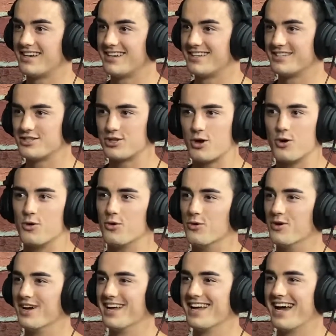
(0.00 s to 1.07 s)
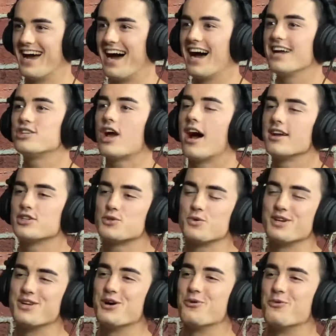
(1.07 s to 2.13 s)
So I just
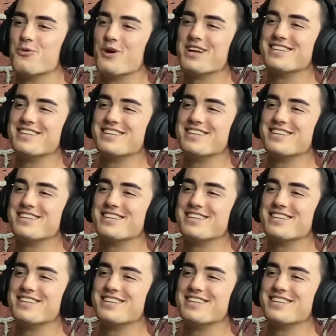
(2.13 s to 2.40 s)
want to know, what